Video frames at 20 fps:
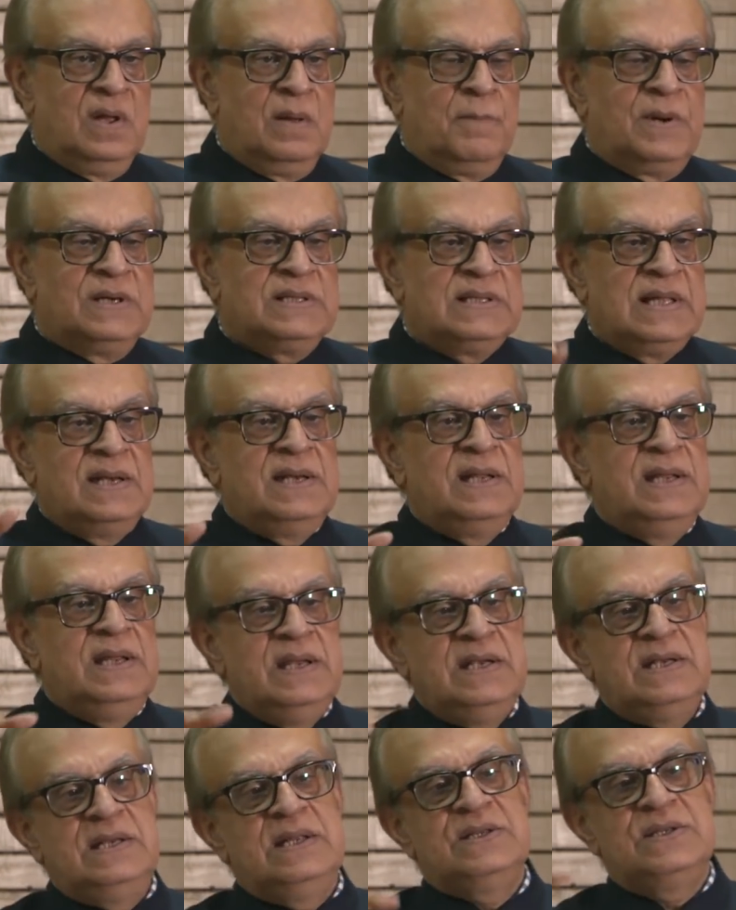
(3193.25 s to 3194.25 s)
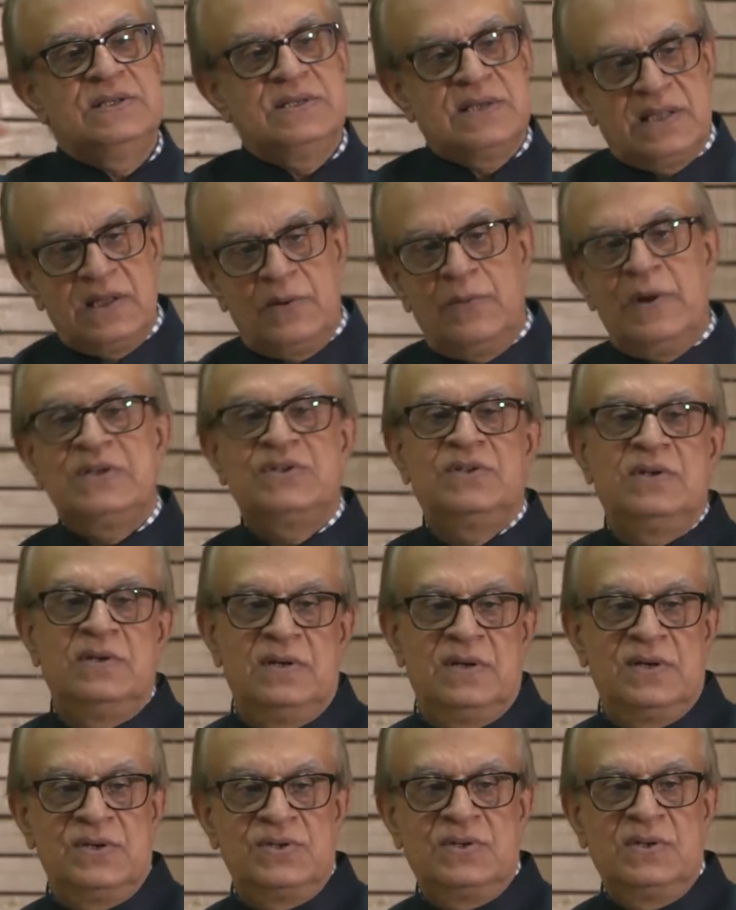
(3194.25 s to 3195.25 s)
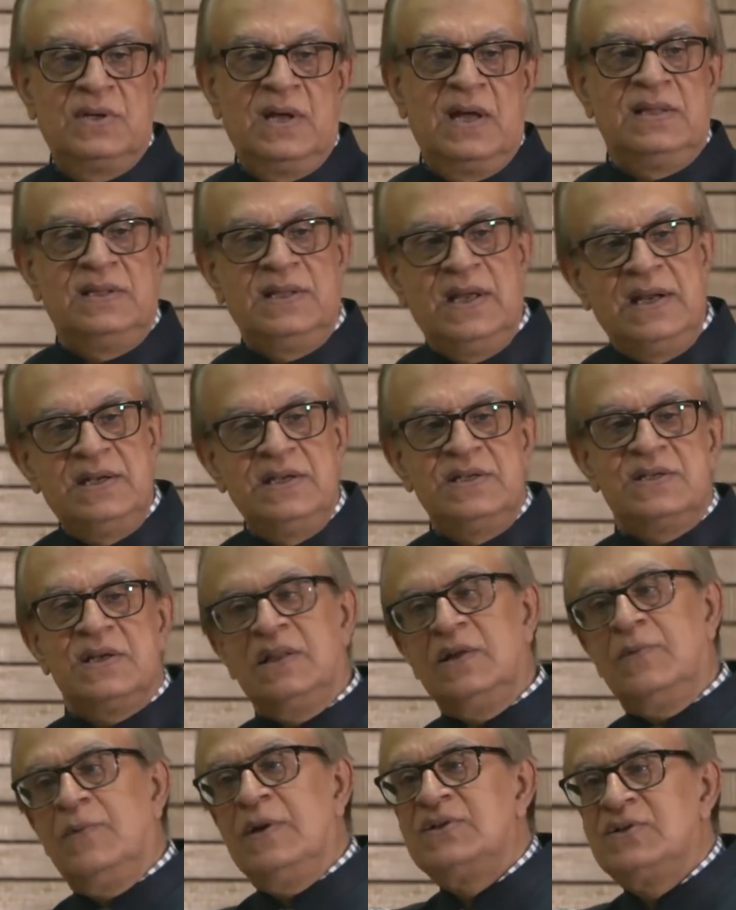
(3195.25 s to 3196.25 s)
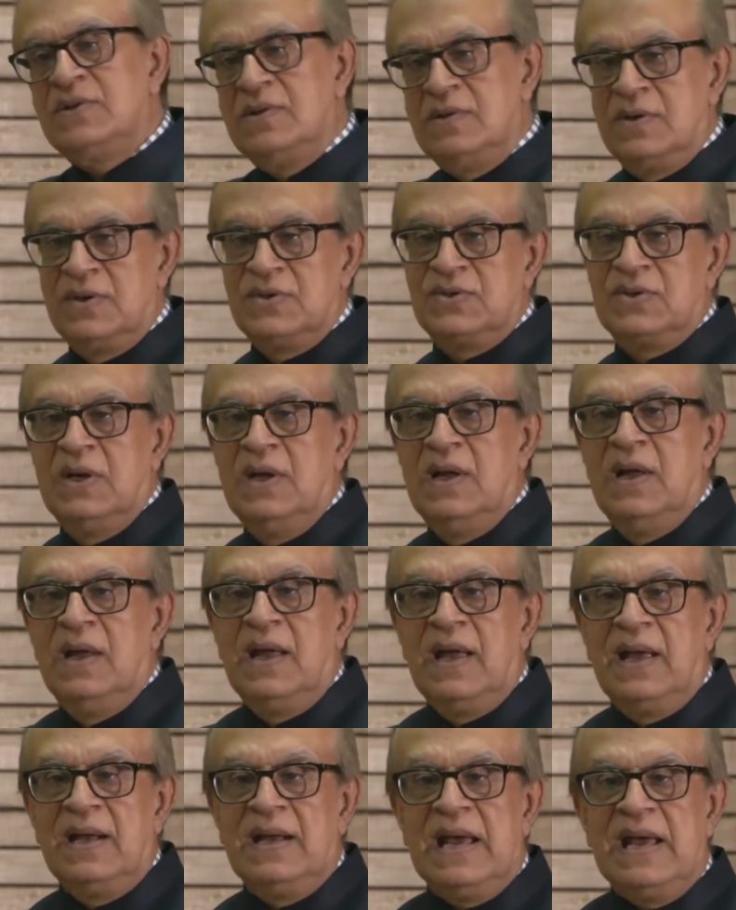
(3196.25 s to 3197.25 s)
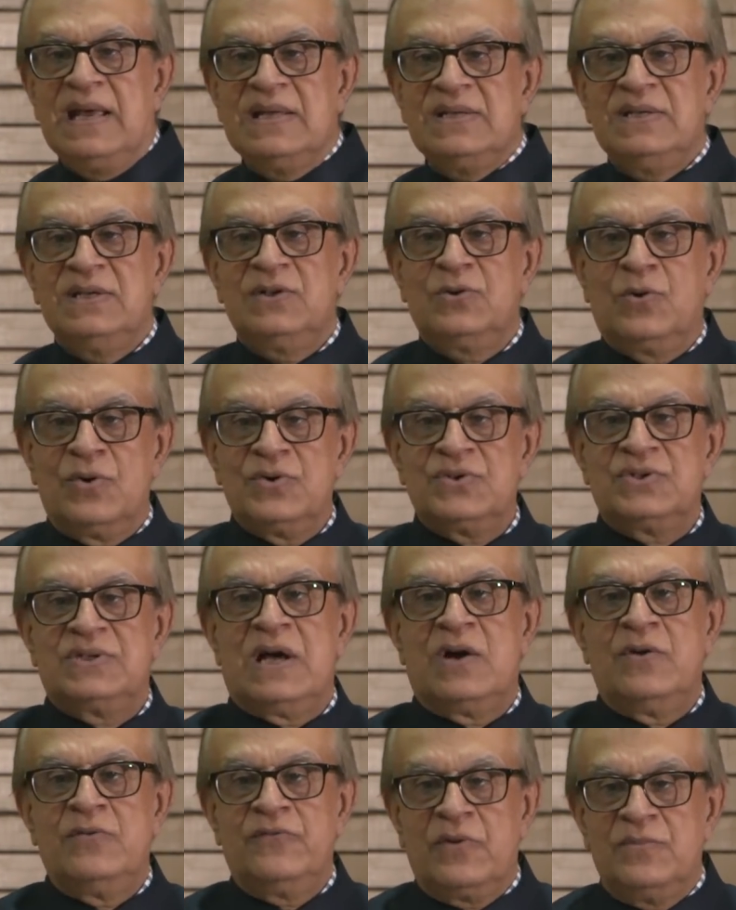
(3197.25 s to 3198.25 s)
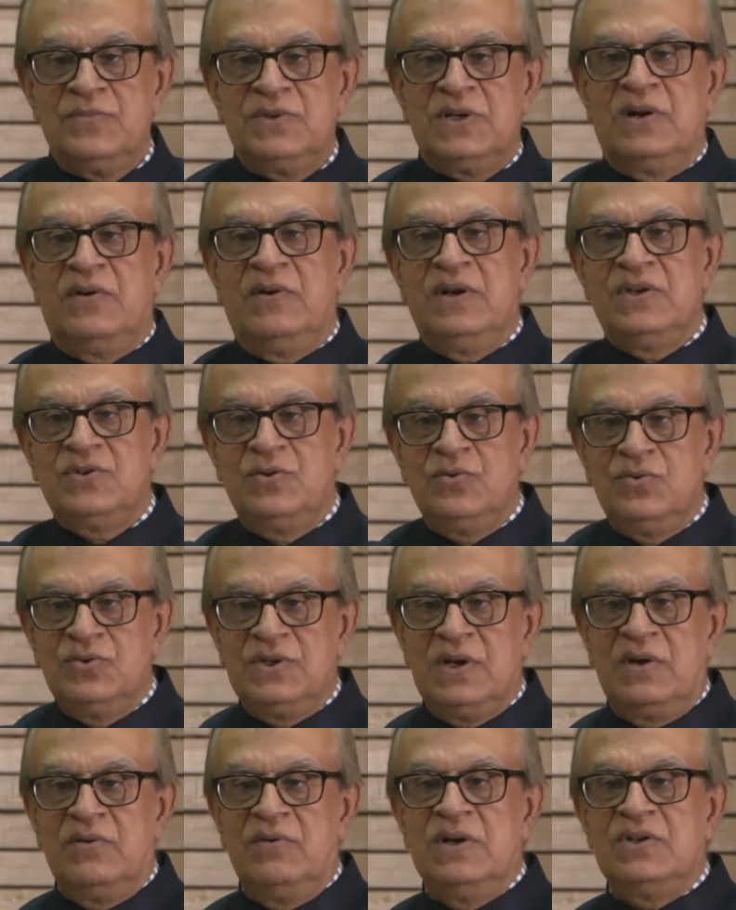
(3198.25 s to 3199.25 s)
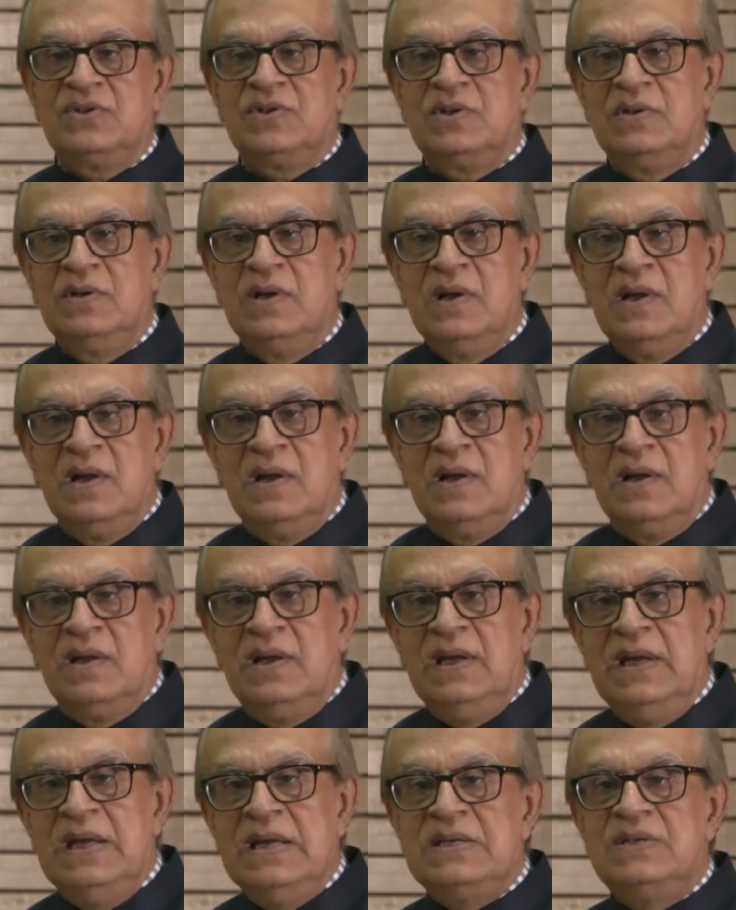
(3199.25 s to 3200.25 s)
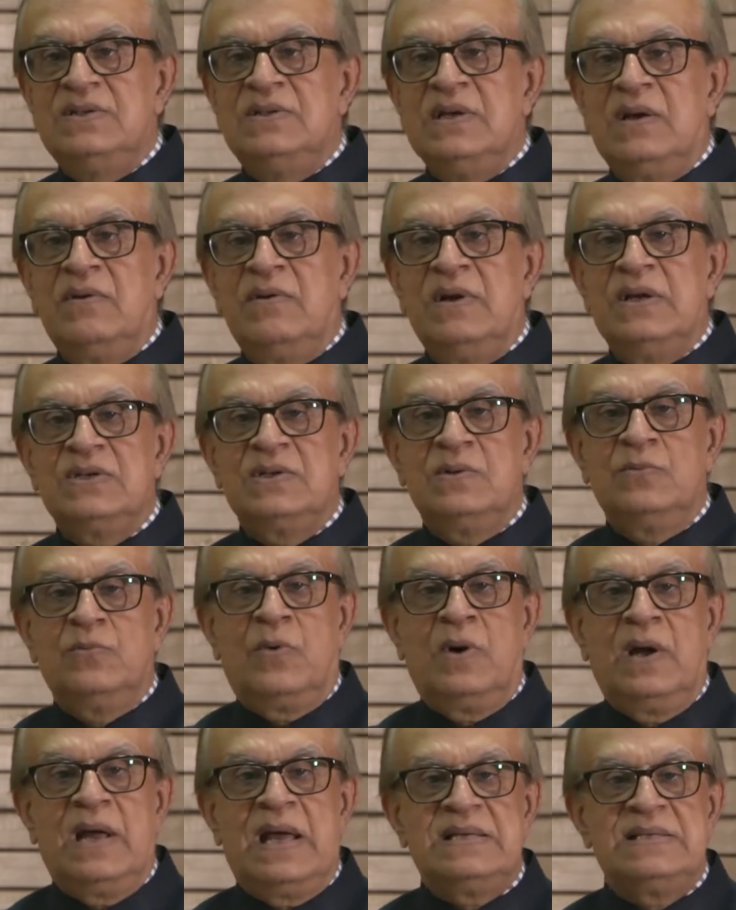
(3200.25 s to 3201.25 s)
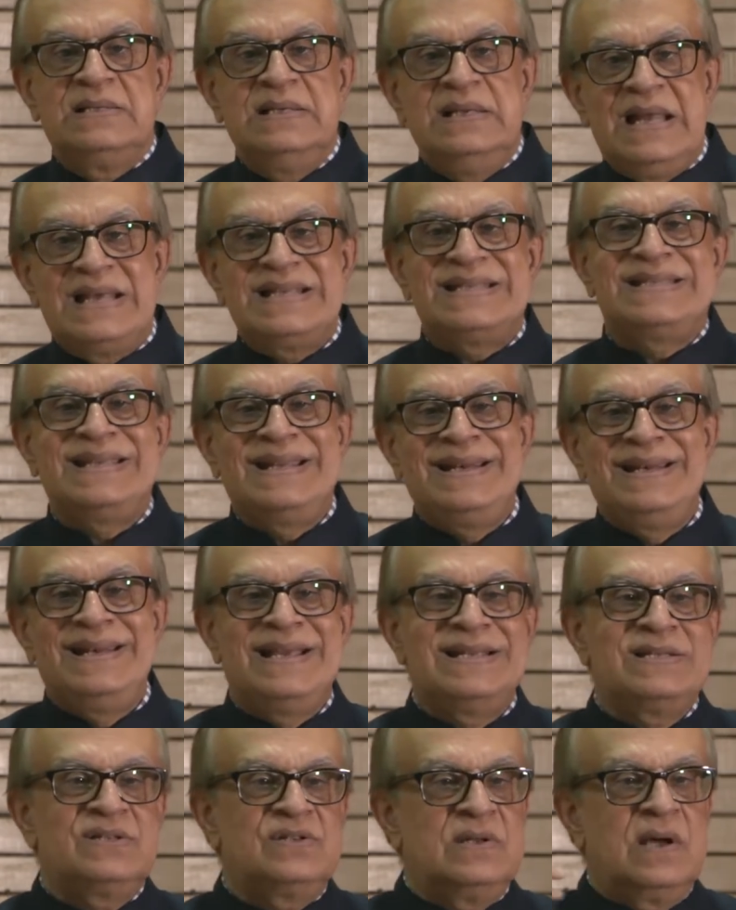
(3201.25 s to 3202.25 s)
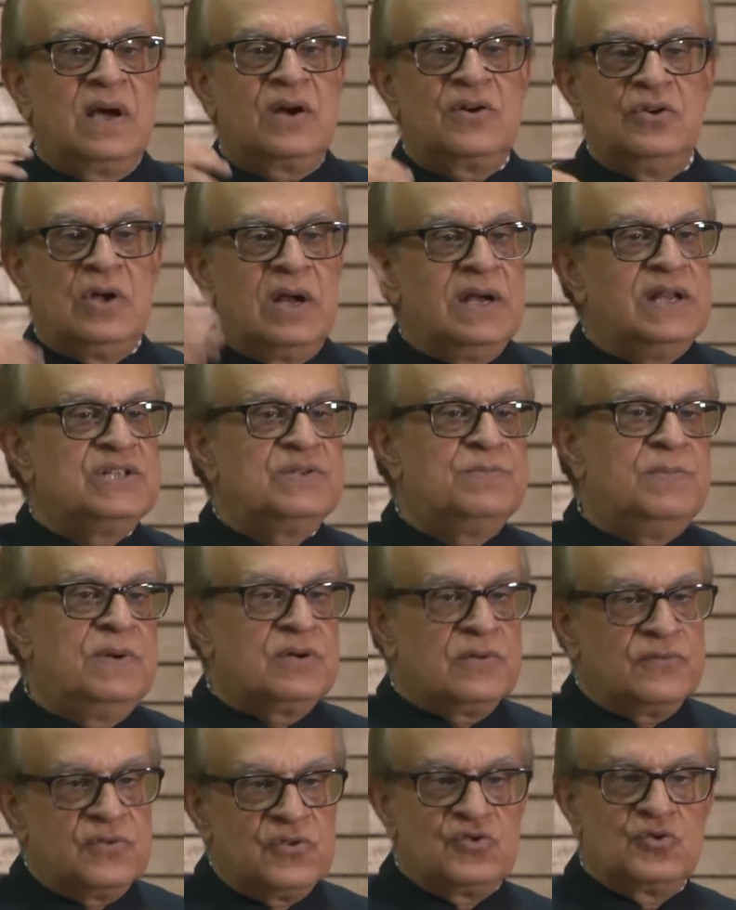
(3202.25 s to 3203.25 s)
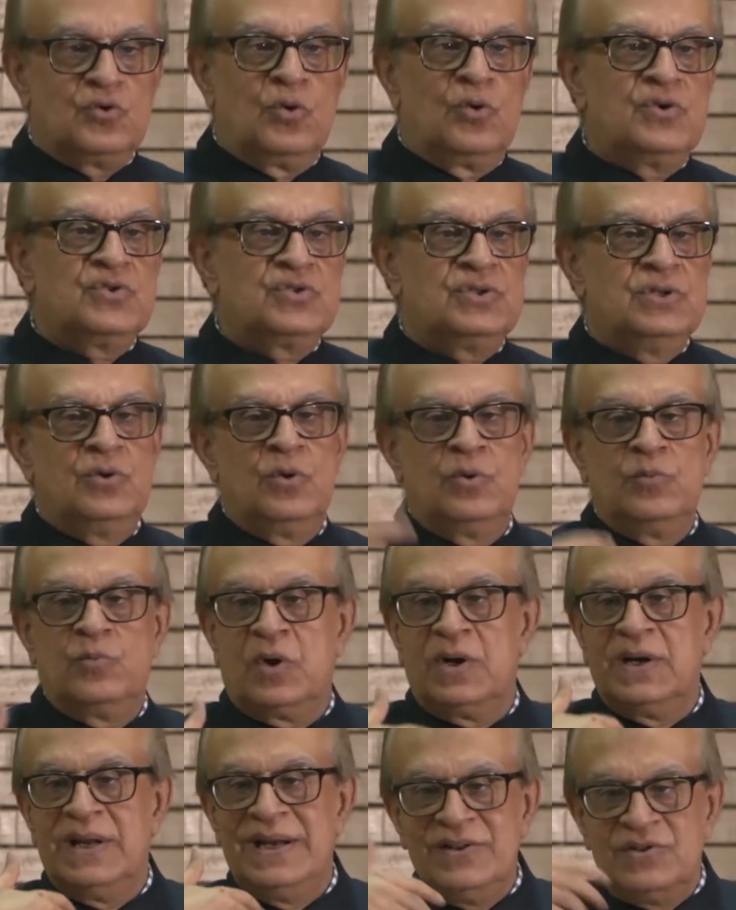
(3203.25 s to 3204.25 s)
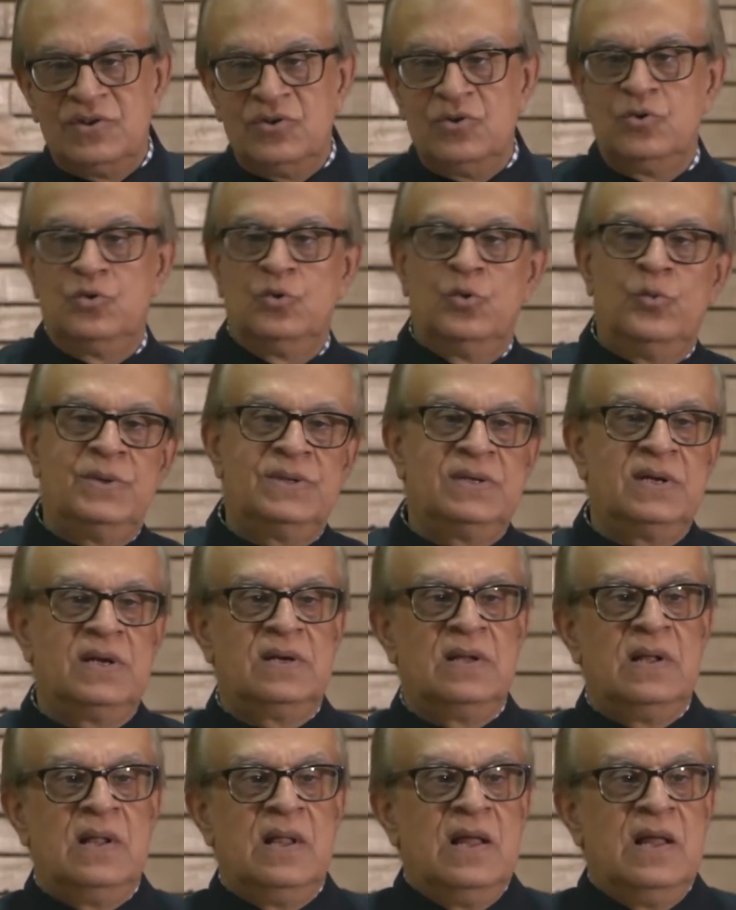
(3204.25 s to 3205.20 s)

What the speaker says: But then he teaches other Westerners, and they teach other Westerners, and as it goes down from generation to generation, each generation has less and less acknowledgement of the source. They don't want anything to do with it.